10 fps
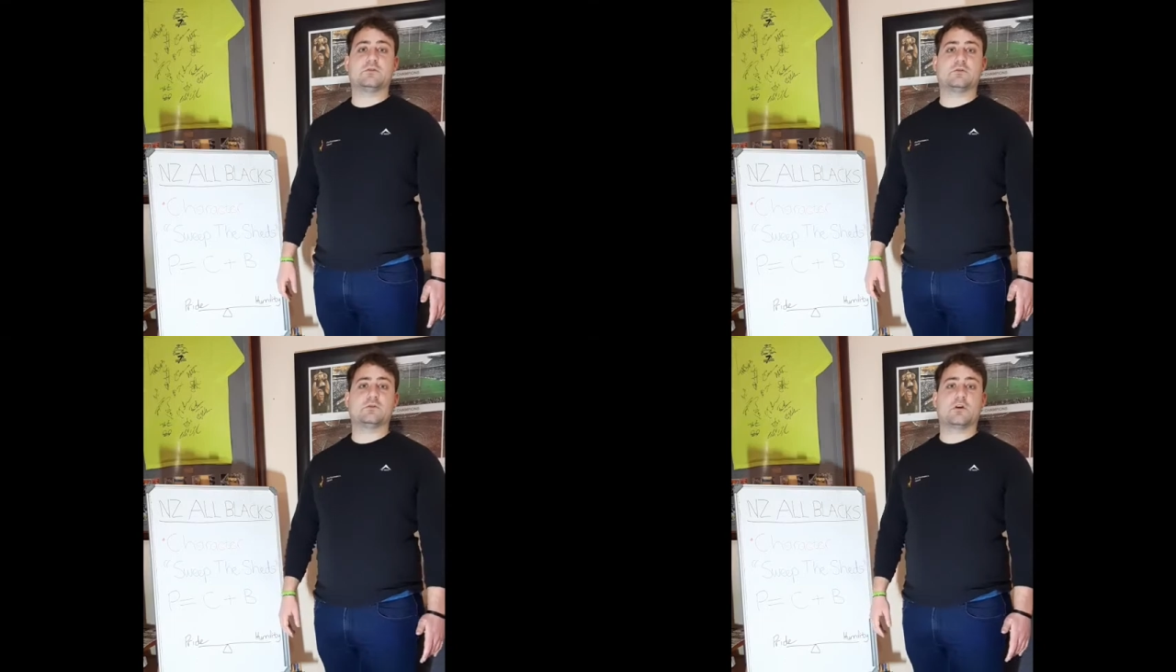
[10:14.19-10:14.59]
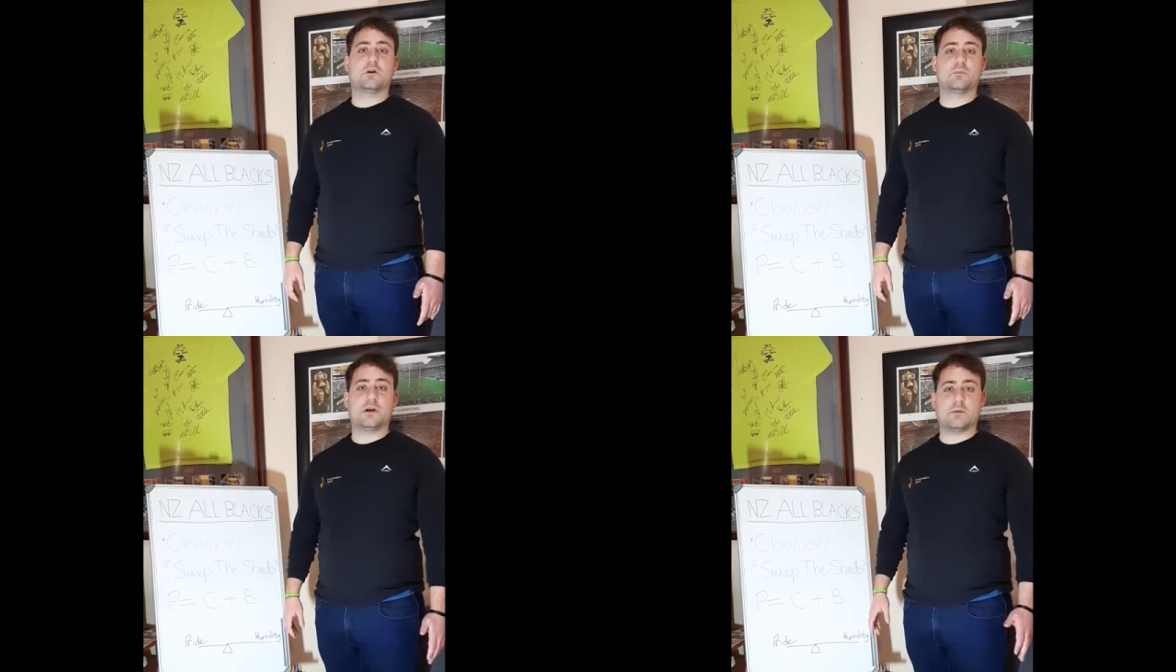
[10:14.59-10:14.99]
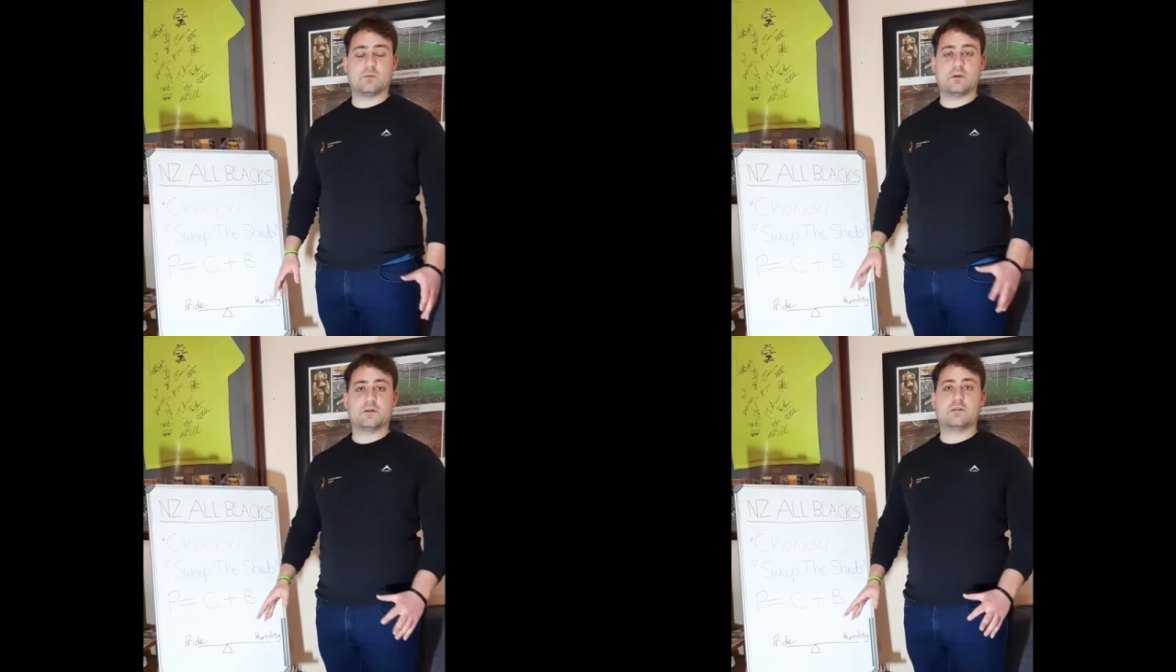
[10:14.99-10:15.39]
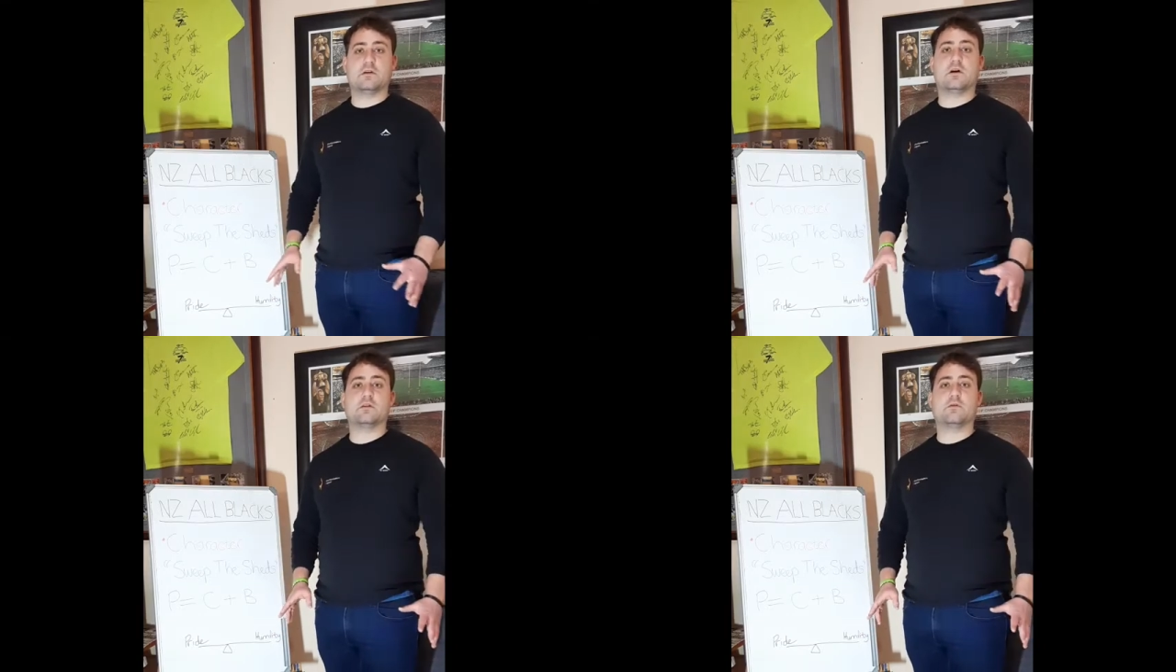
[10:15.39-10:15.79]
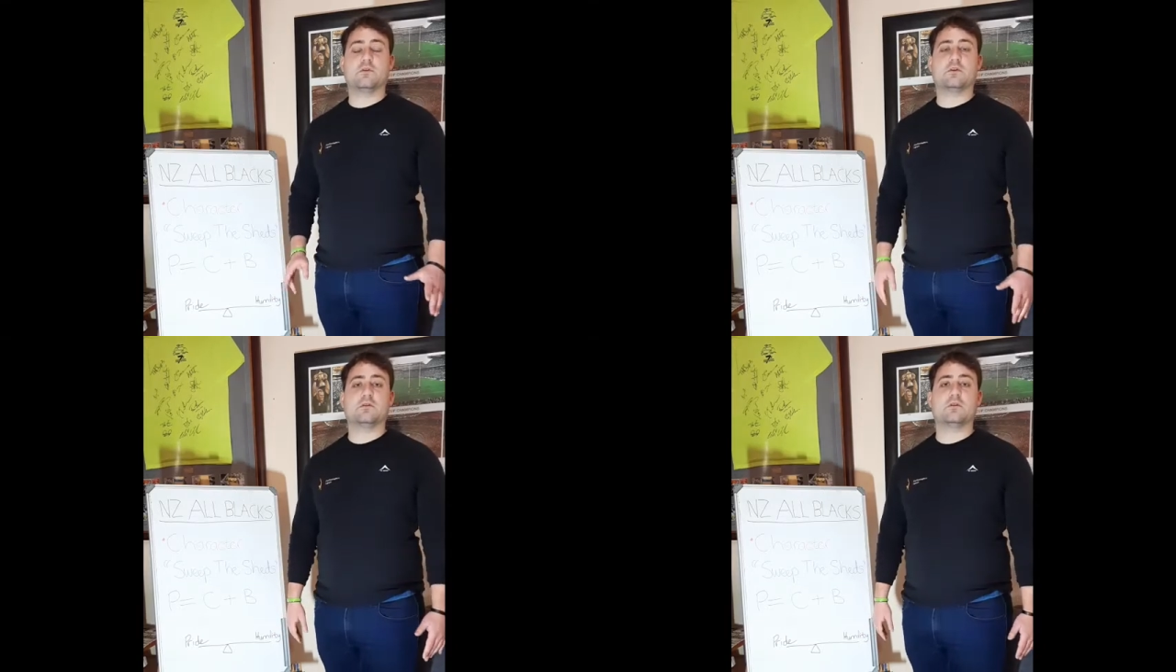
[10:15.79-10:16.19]
to go and pick up the litter around the
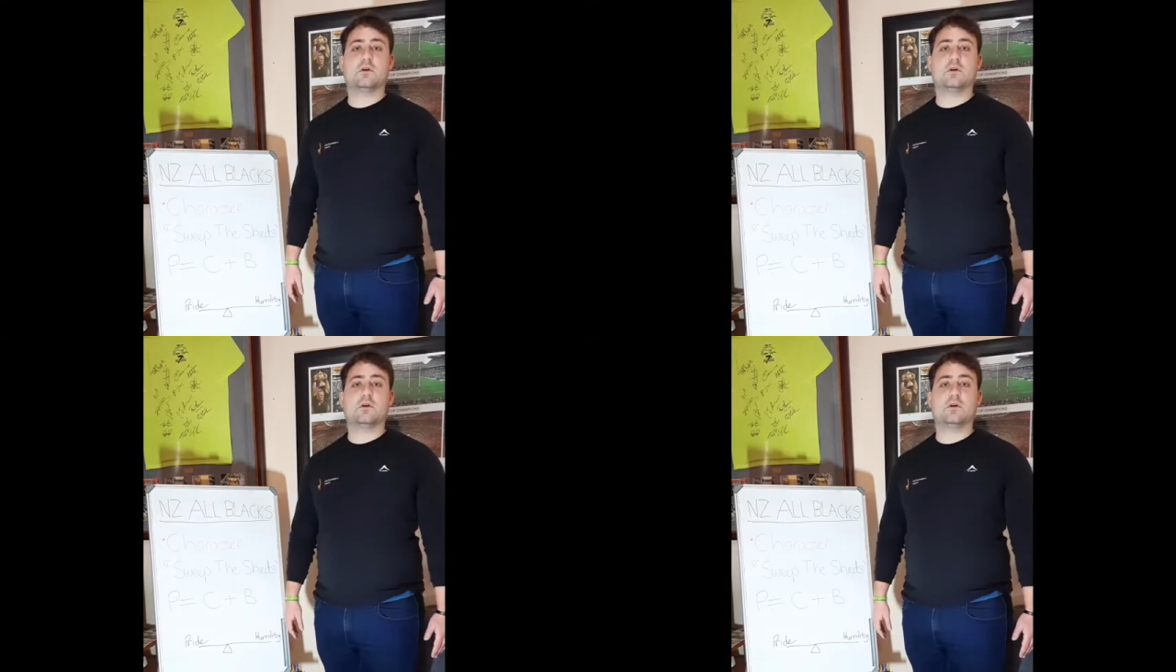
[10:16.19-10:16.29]
field.